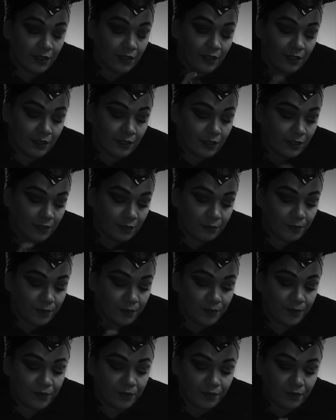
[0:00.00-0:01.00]

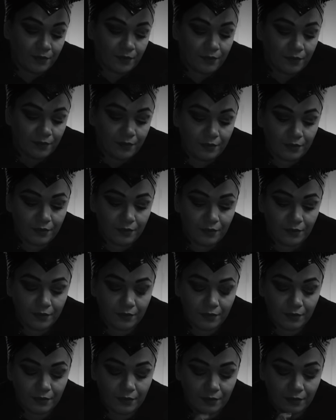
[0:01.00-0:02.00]

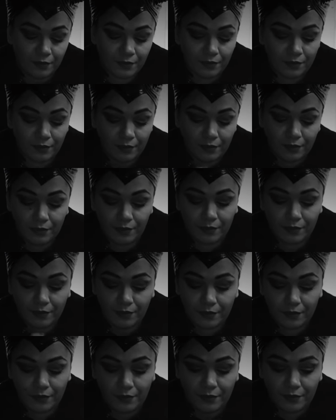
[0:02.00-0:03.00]

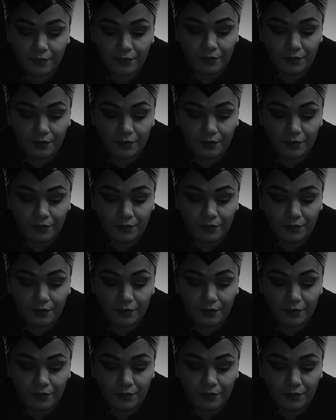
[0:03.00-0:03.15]
(silence)